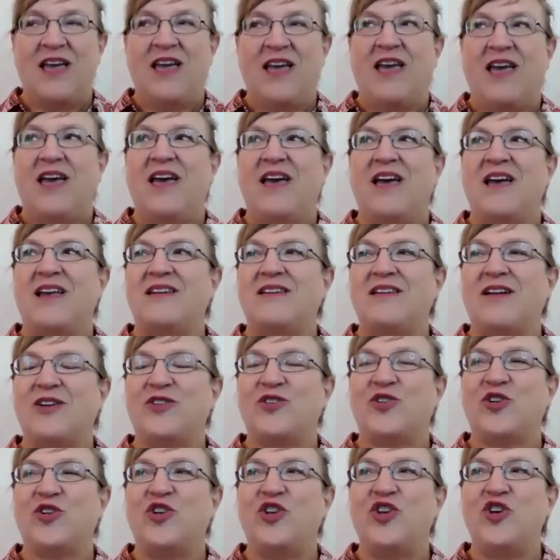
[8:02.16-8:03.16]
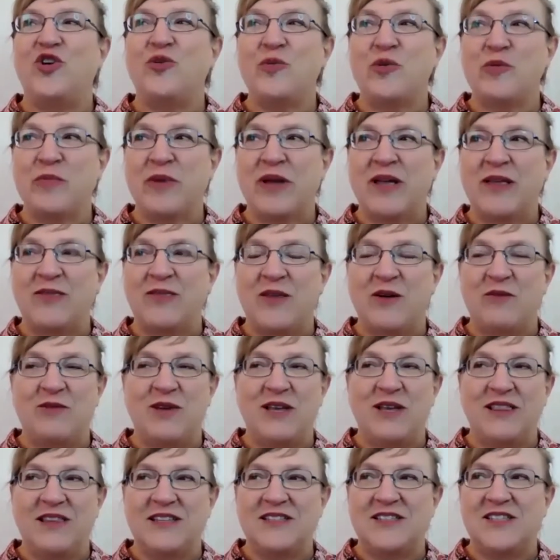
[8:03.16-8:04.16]
And Dr. Huberman that
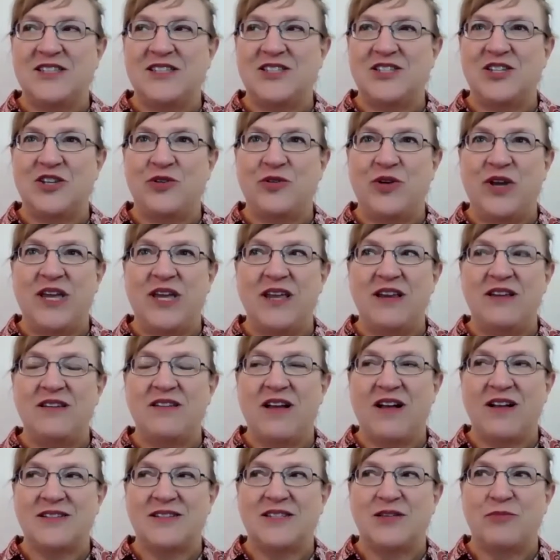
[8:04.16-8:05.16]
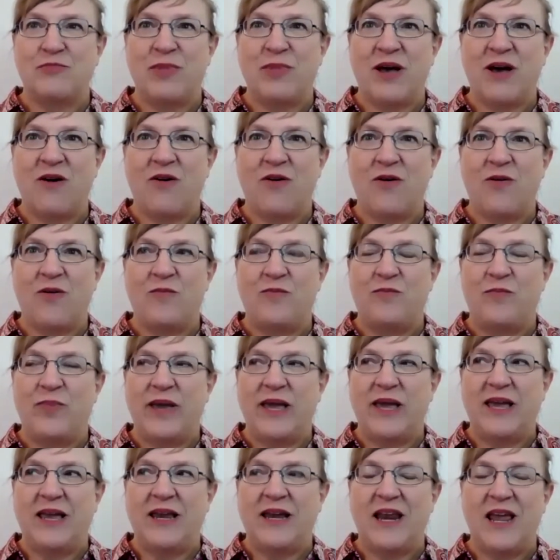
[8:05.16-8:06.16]
we listen to, he talks about
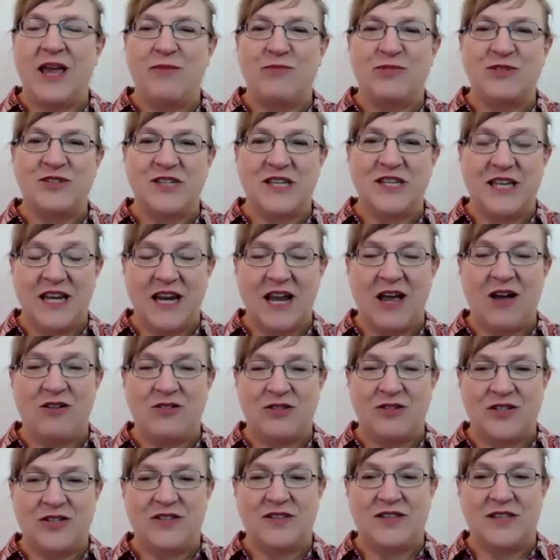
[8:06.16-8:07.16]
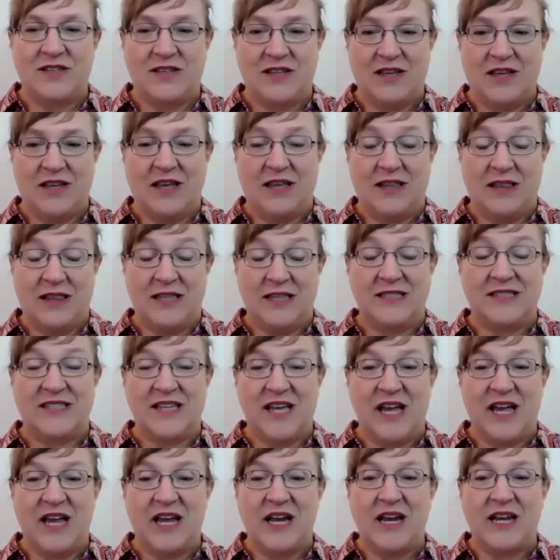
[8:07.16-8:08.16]
being able to get out to the in the
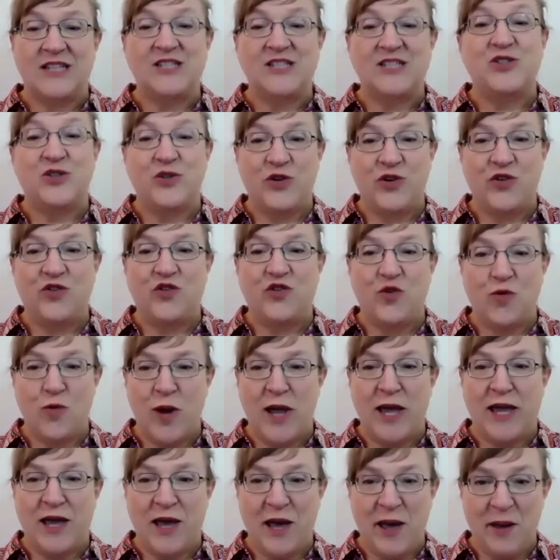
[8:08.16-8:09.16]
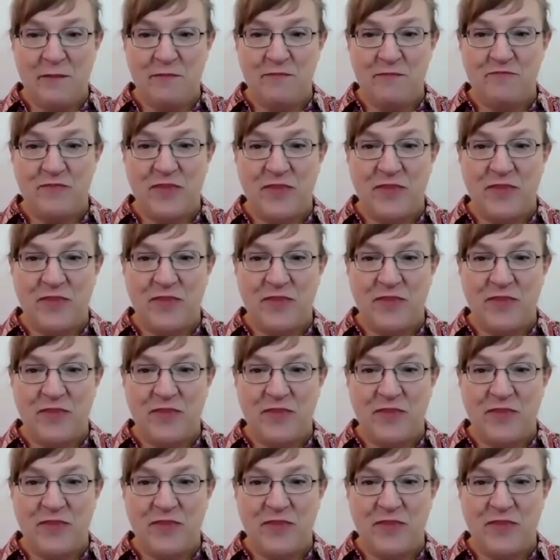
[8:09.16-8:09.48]
sun as soon as you wake up,